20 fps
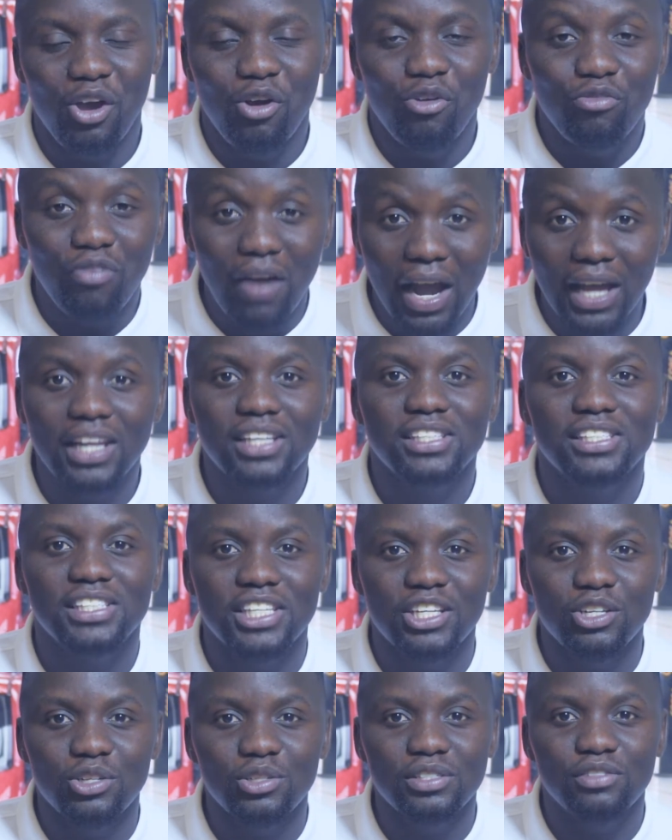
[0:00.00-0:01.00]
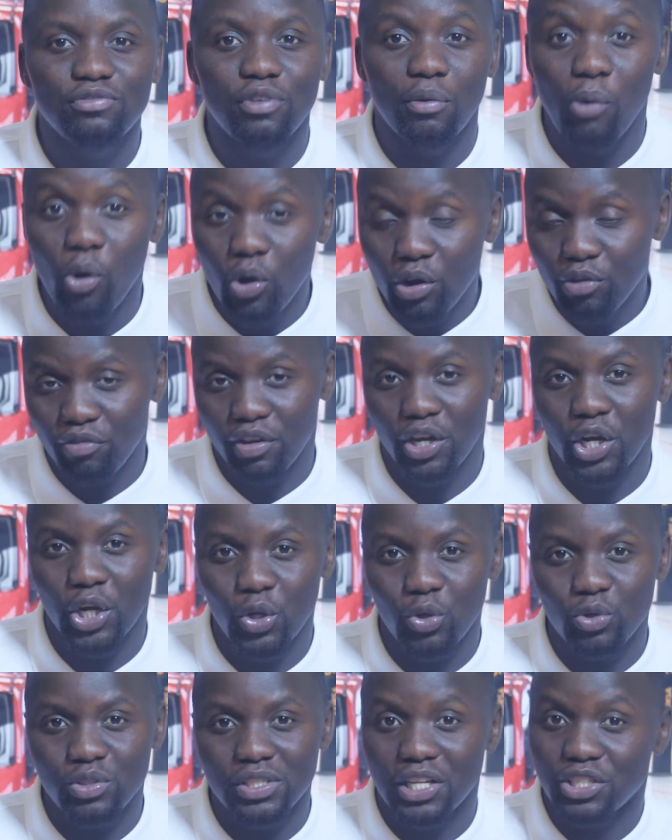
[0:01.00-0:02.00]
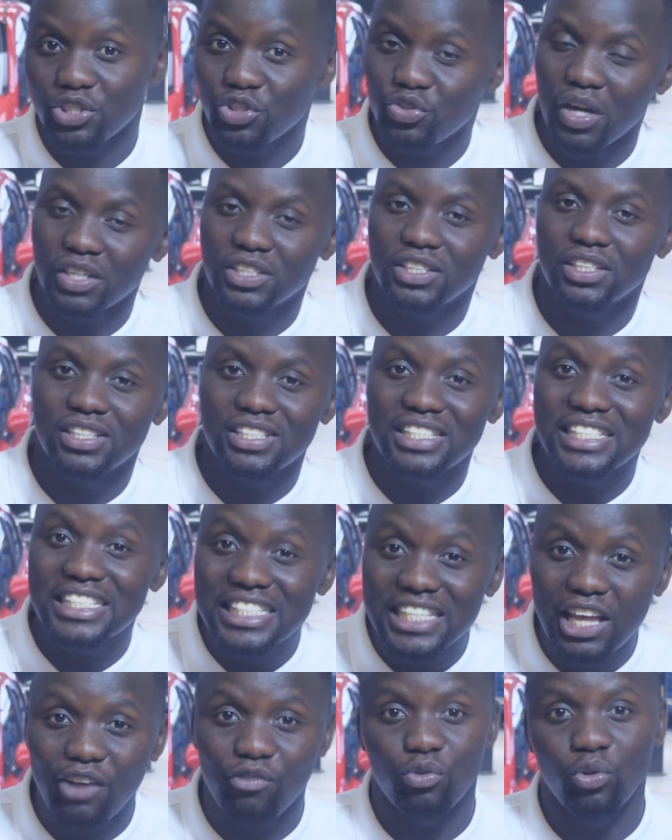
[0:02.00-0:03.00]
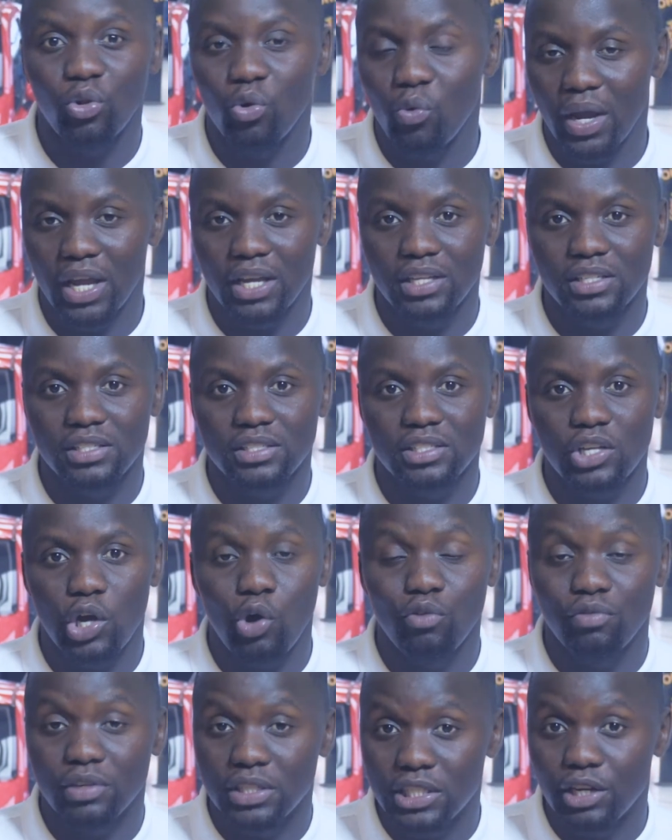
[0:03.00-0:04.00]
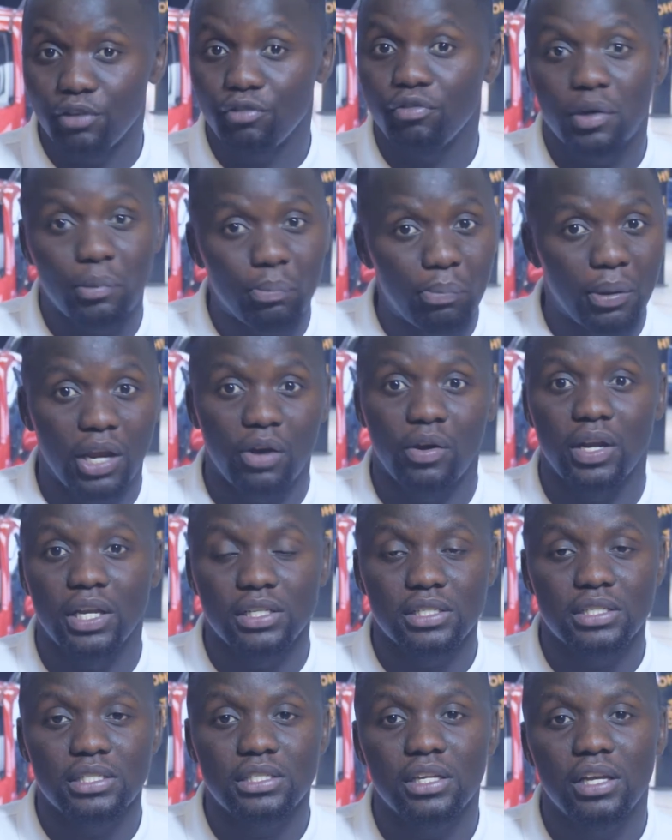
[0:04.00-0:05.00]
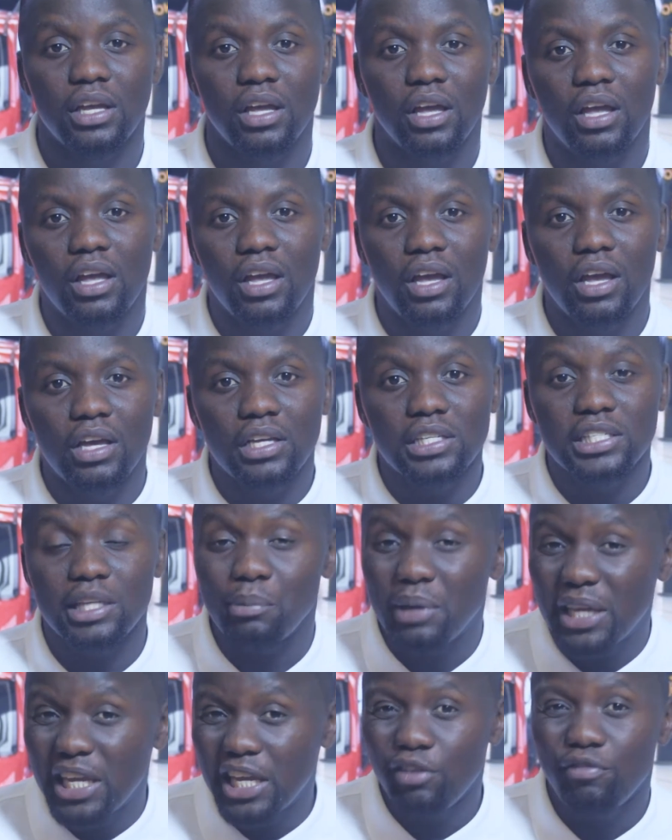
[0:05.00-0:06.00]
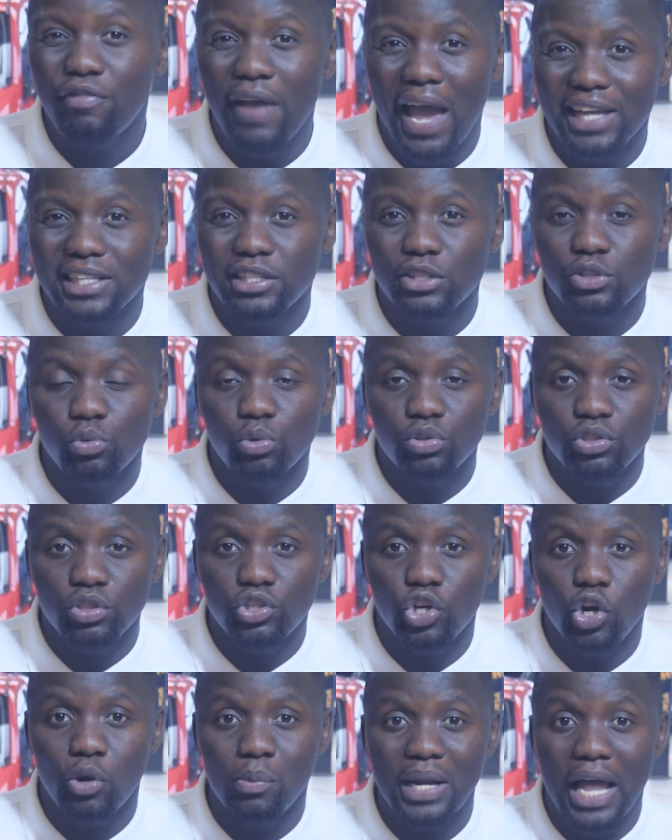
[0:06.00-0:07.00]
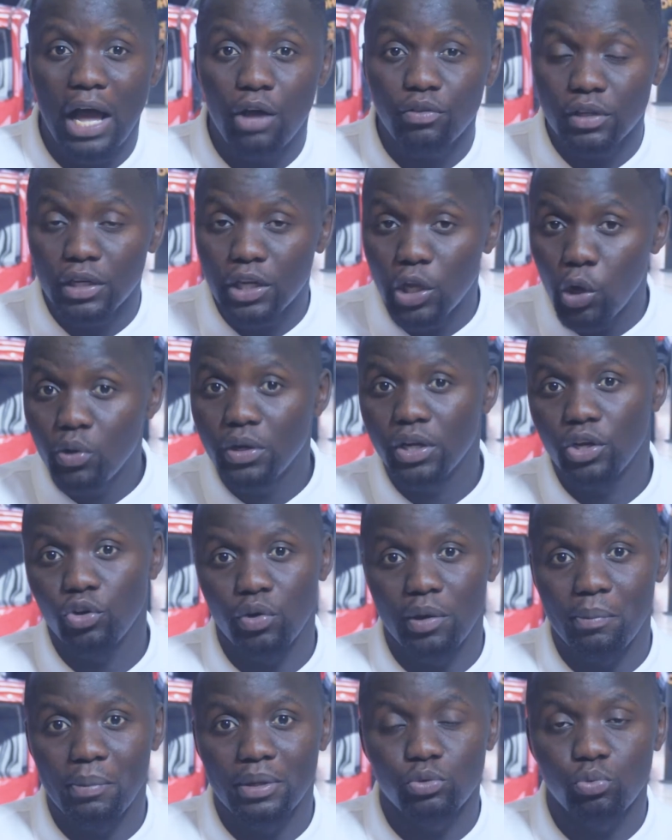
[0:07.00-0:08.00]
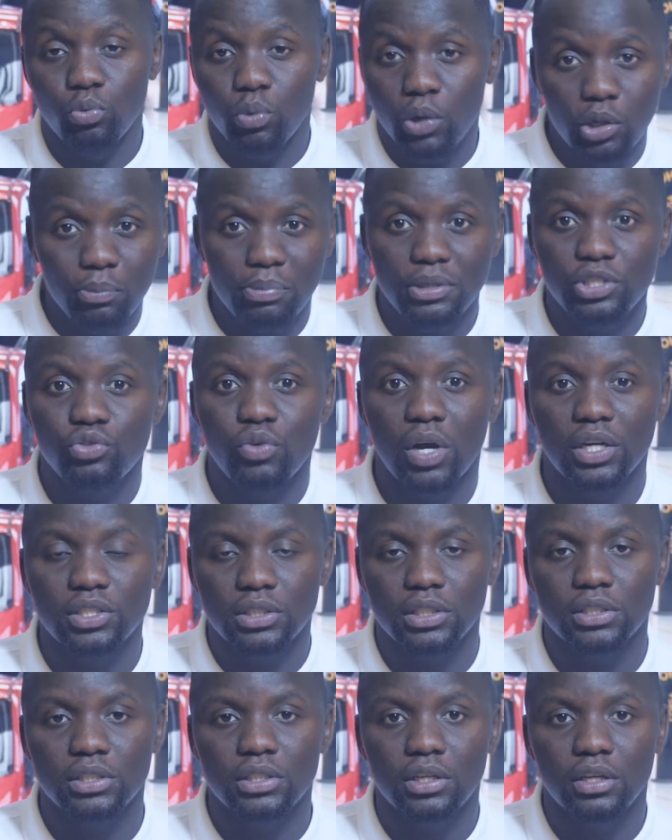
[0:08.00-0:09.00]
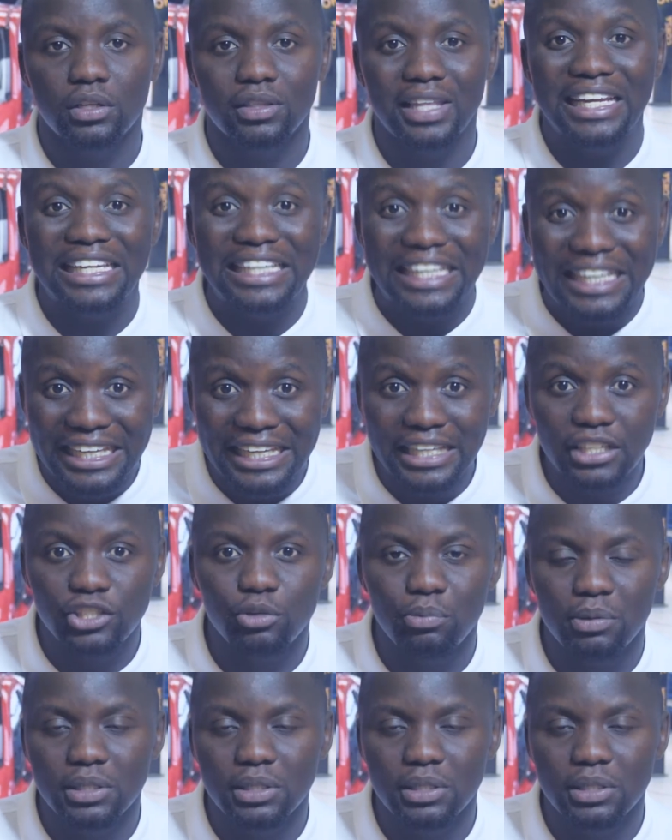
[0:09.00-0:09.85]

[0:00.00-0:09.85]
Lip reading: Finance deals for motor vehicles are structured in several ways over different periods. Some key factors will determine how the loan agreement will be structured that need to be